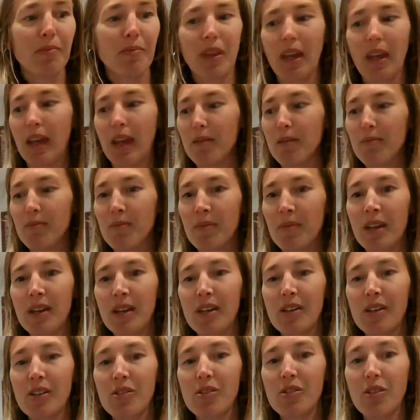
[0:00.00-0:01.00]
Okay?
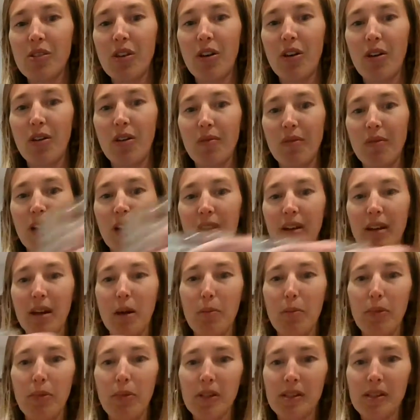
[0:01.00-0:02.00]
So I've got a
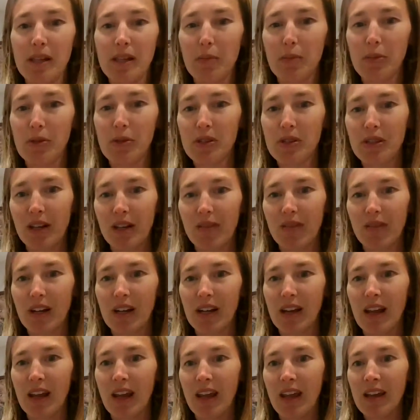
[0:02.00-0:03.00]
couple examples here. I've
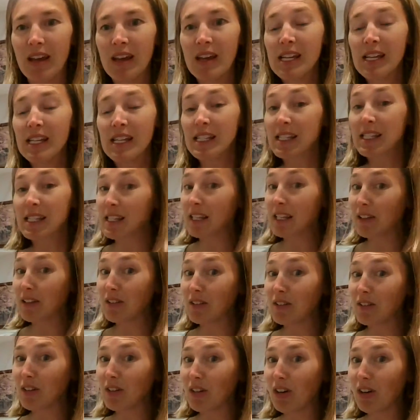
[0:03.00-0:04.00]
got a
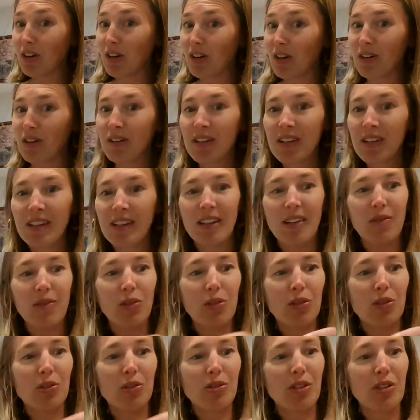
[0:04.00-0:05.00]
cylinder, if
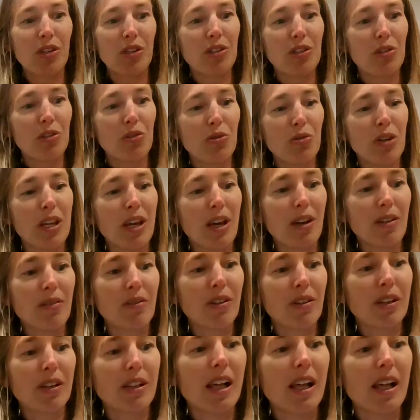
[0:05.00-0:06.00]
you're using to drink out of
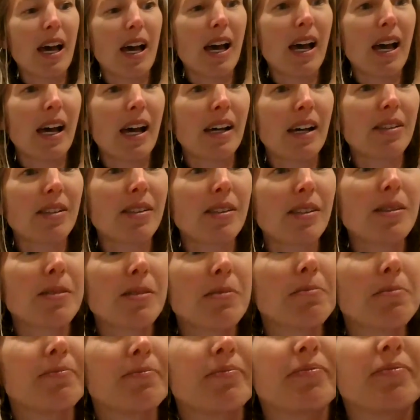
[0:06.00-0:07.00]
a
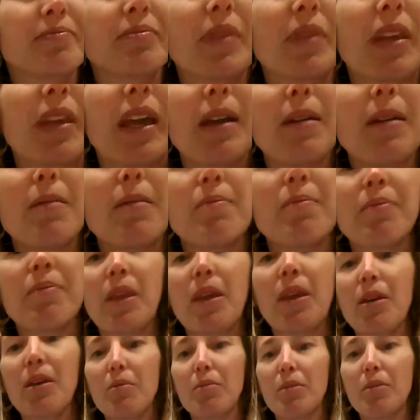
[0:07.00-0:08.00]
glass. Okay?
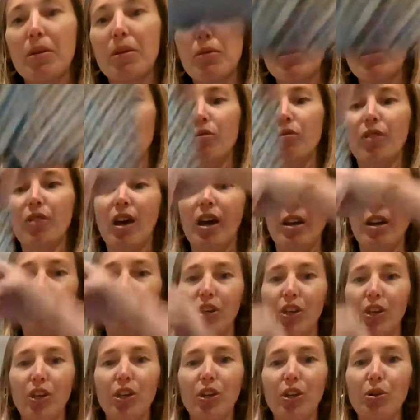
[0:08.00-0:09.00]
Maybe you've got a
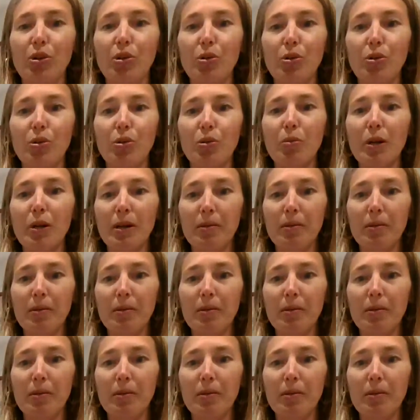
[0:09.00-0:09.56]
cube,